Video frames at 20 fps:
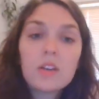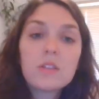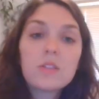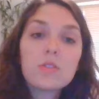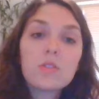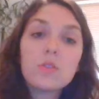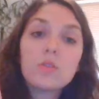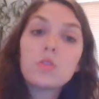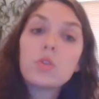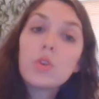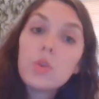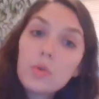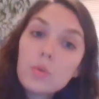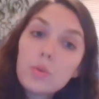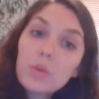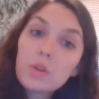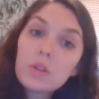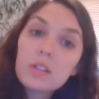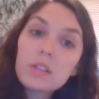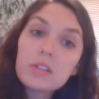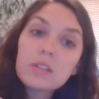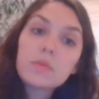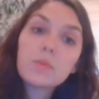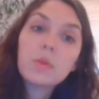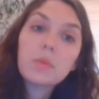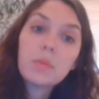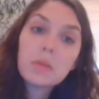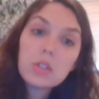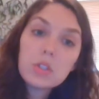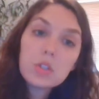so 2 rulers
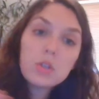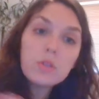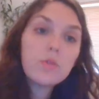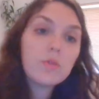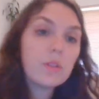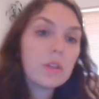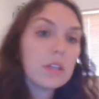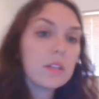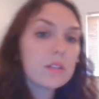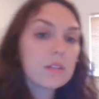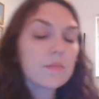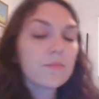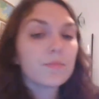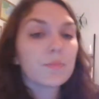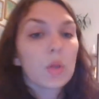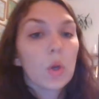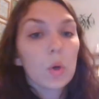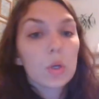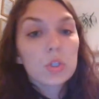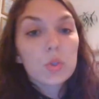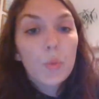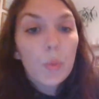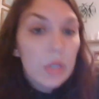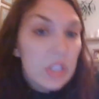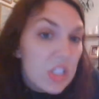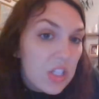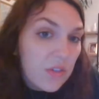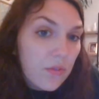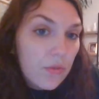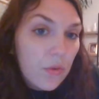would be 2 feet, or
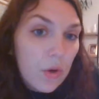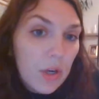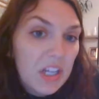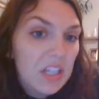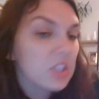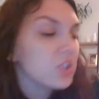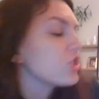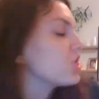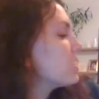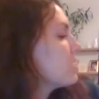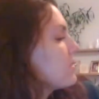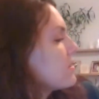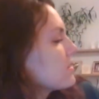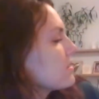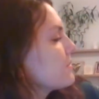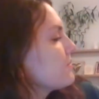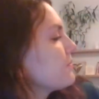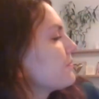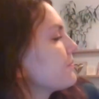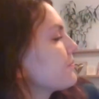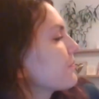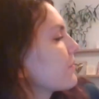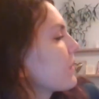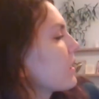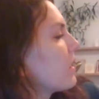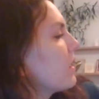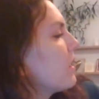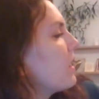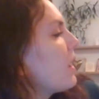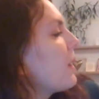24 inches.
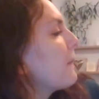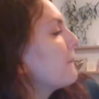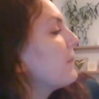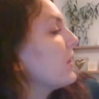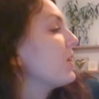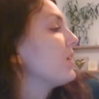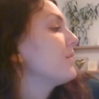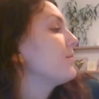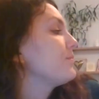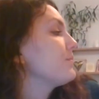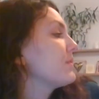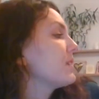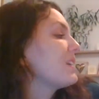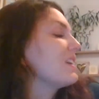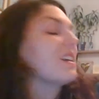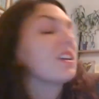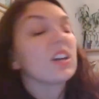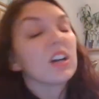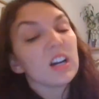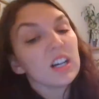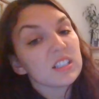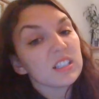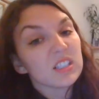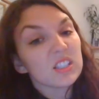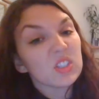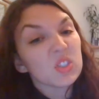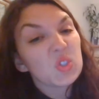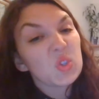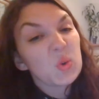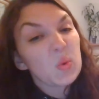But it
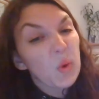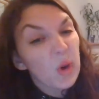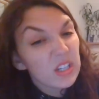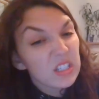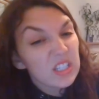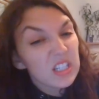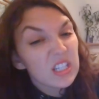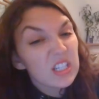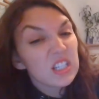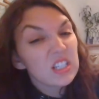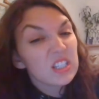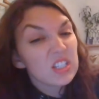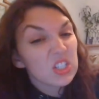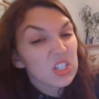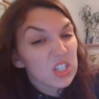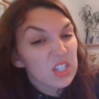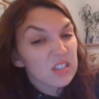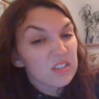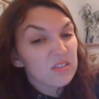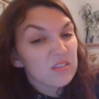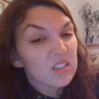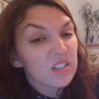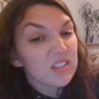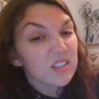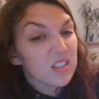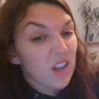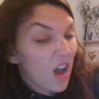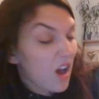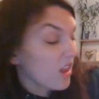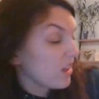costed
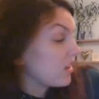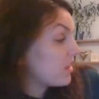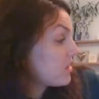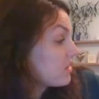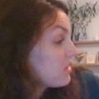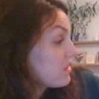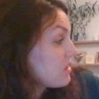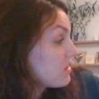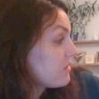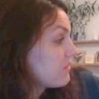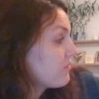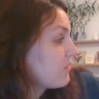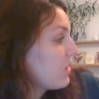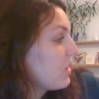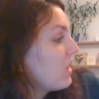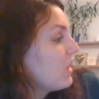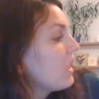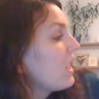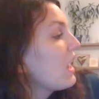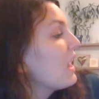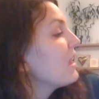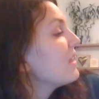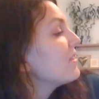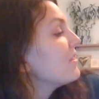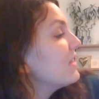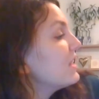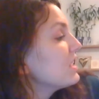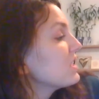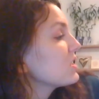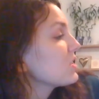$22.
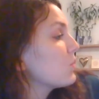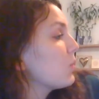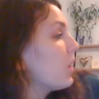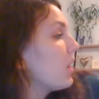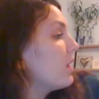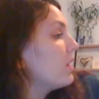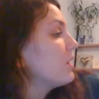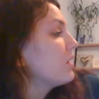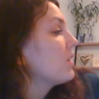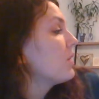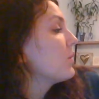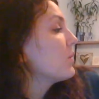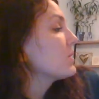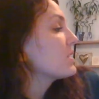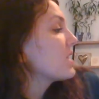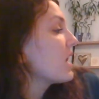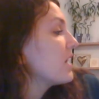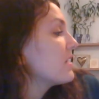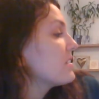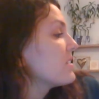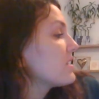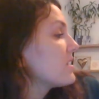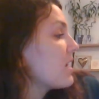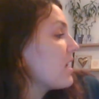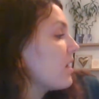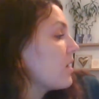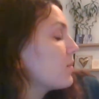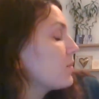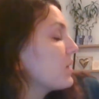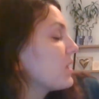This one was on
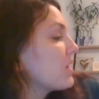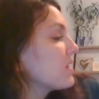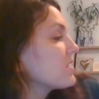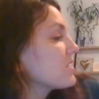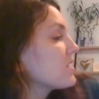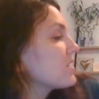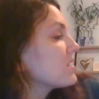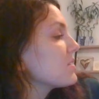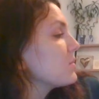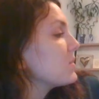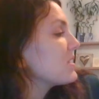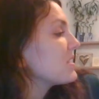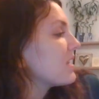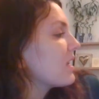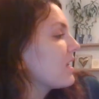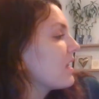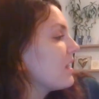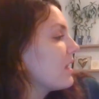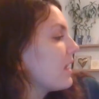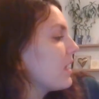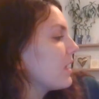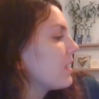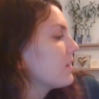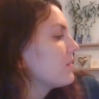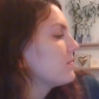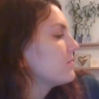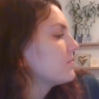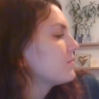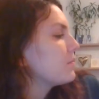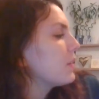sale because it's missing a leg,
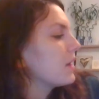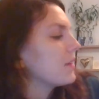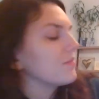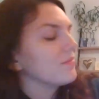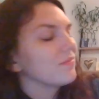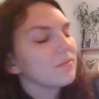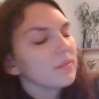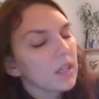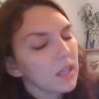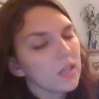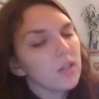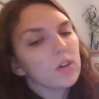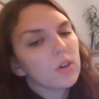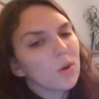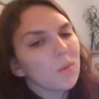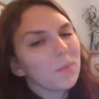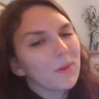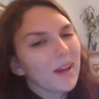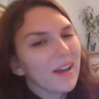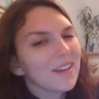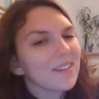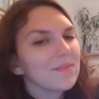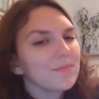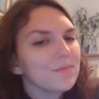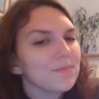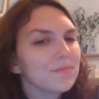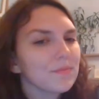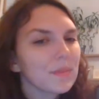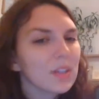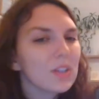but it'll go back.
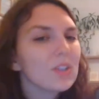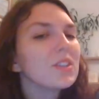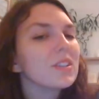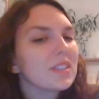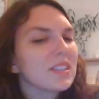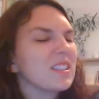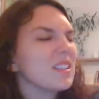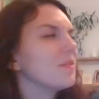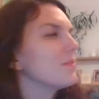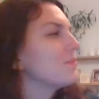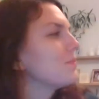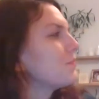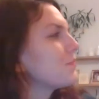You'll see.